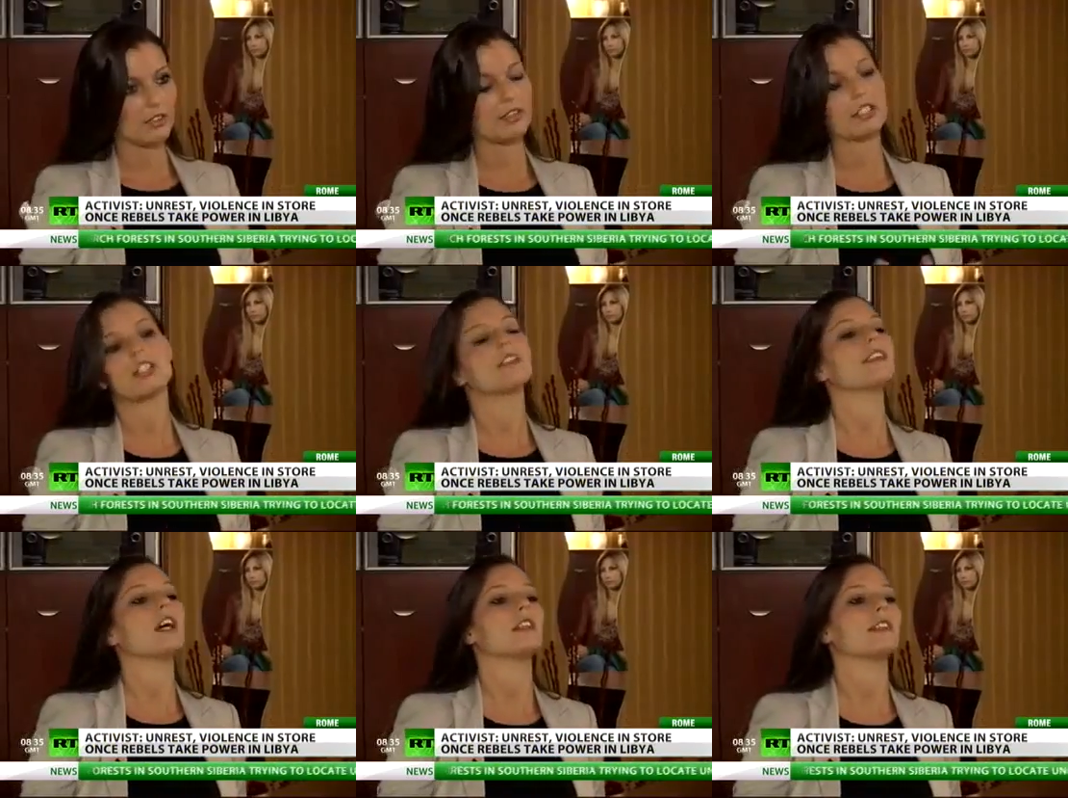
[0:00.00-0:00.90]
Now, there are
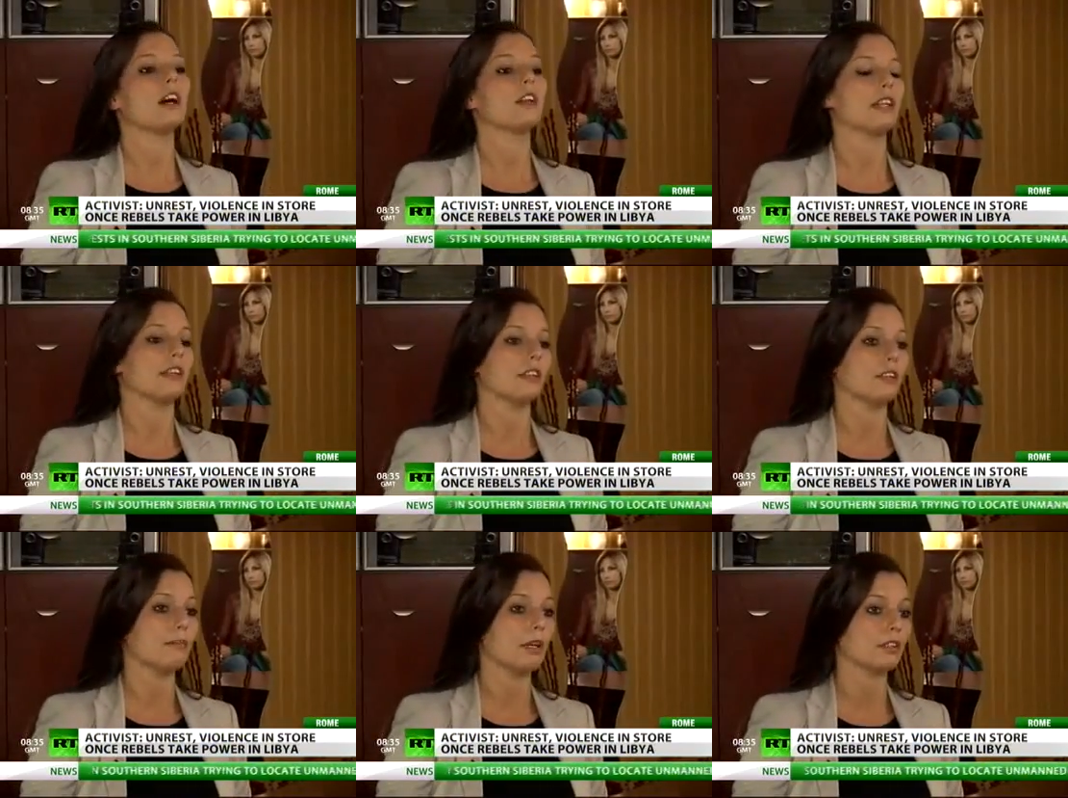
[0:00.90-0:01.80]
concerns, aren't there,
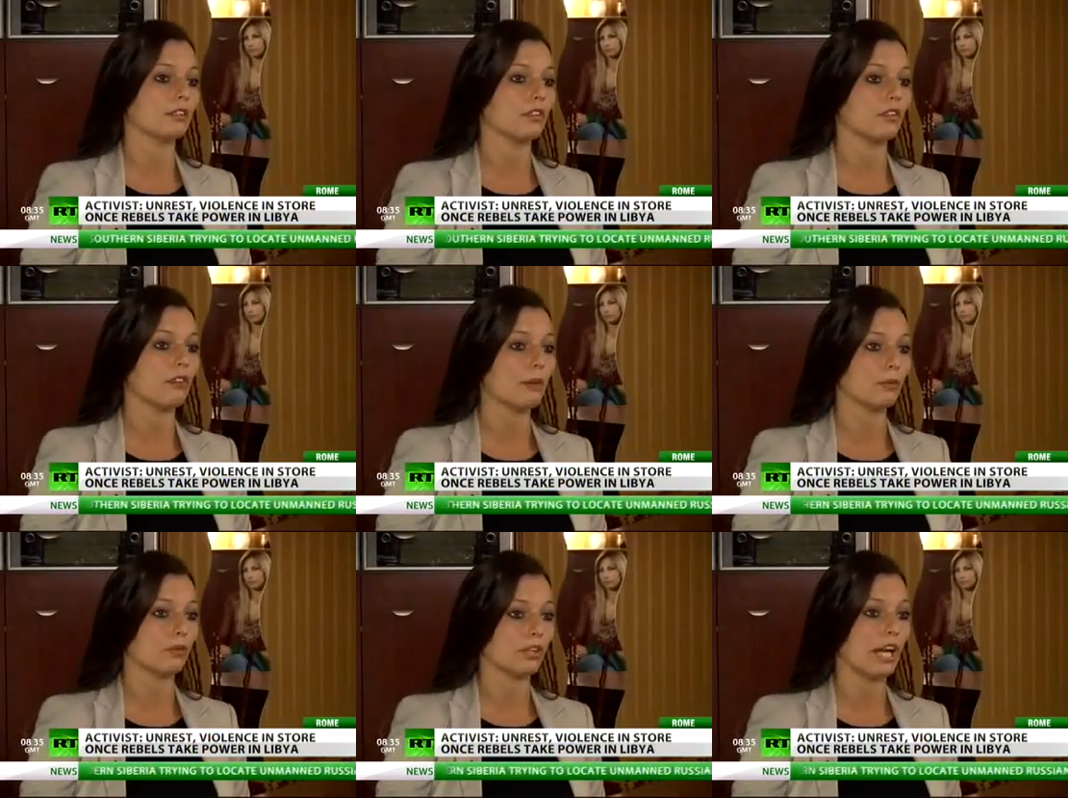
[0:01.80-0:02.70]
that amongst the
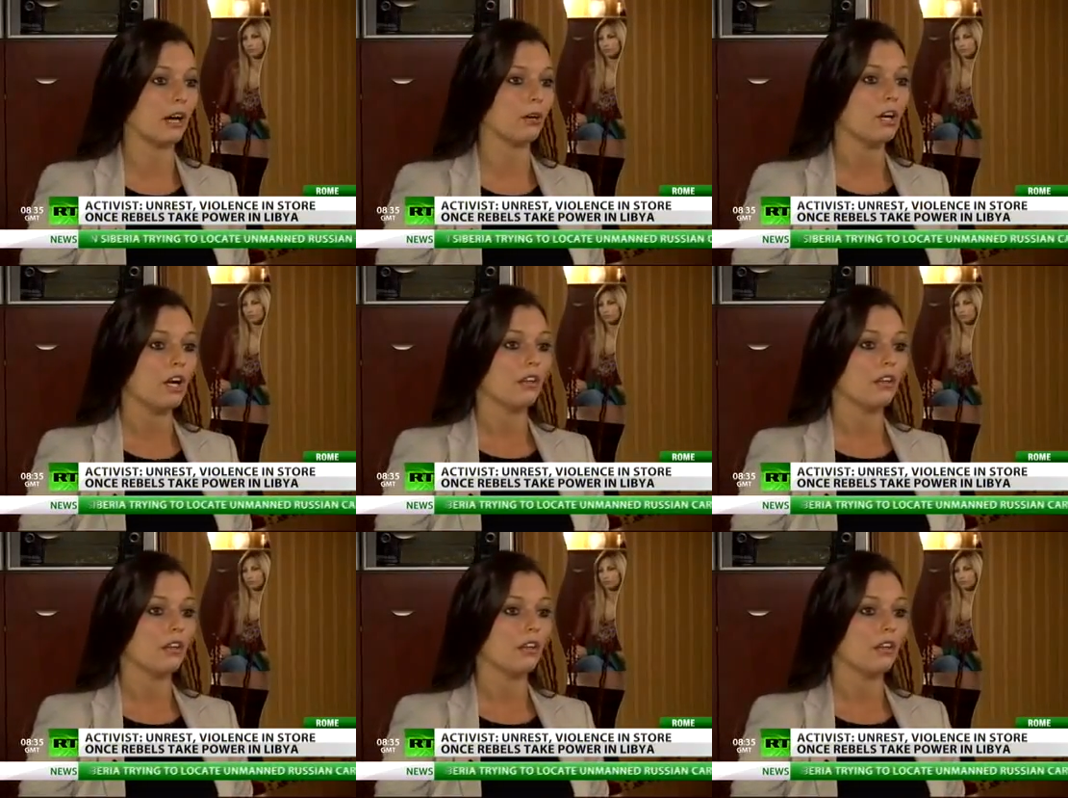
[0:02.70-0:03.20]
rebels now